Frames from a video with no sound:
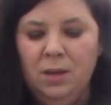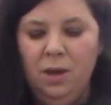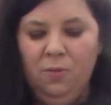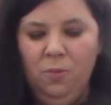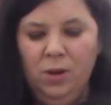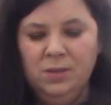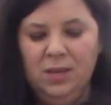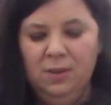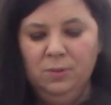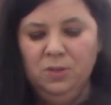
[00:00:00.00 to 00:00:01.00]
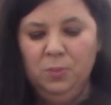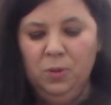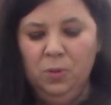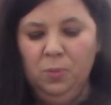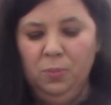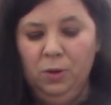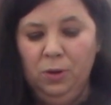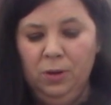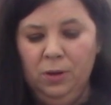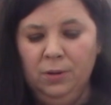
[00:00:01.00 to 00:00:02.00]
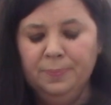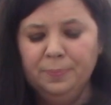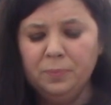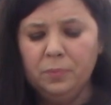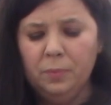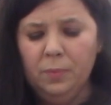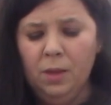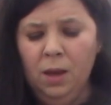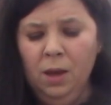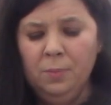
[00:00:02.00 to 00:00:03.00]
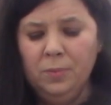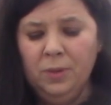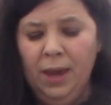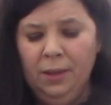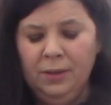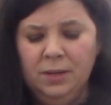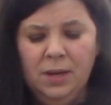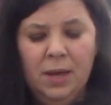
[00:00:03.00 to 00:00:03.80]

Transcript: of 1 tablespoon per gallon.